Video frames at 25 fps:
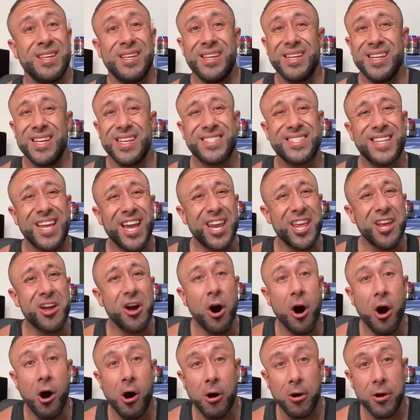it's getting
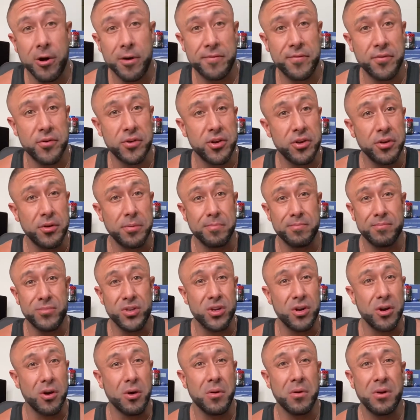hard for you
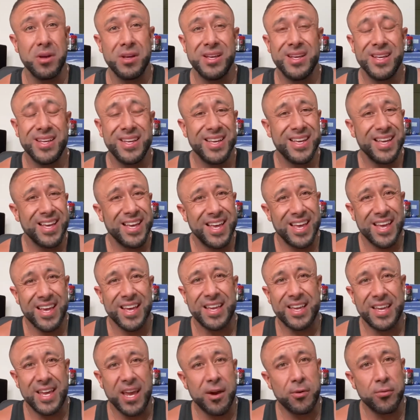to
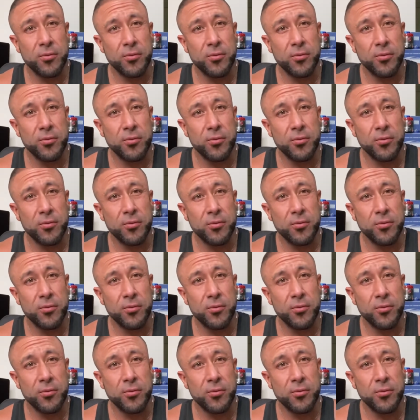get